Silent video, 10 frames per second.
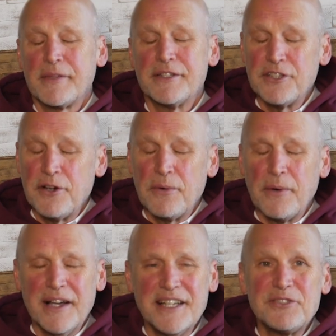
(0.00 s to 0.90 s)
So
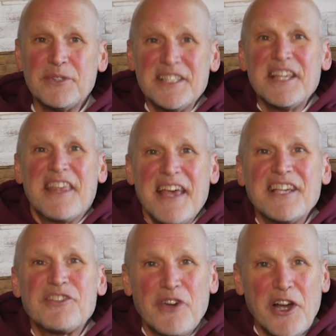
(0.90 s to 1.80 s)
I just want to say
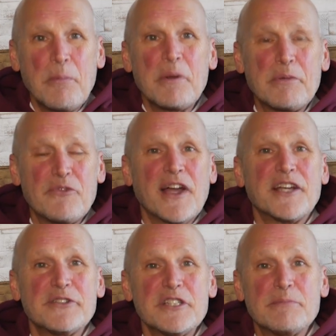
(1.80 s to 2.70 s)
thanks for helping
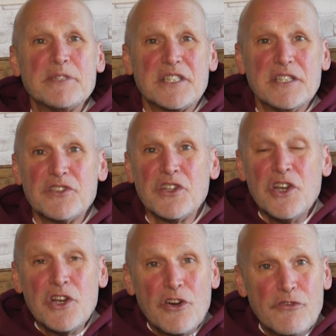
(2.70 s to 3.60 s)
provide Christmas gifts
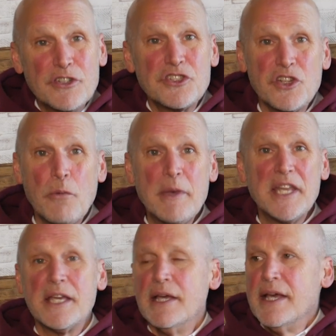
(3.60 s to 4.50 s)
for so many.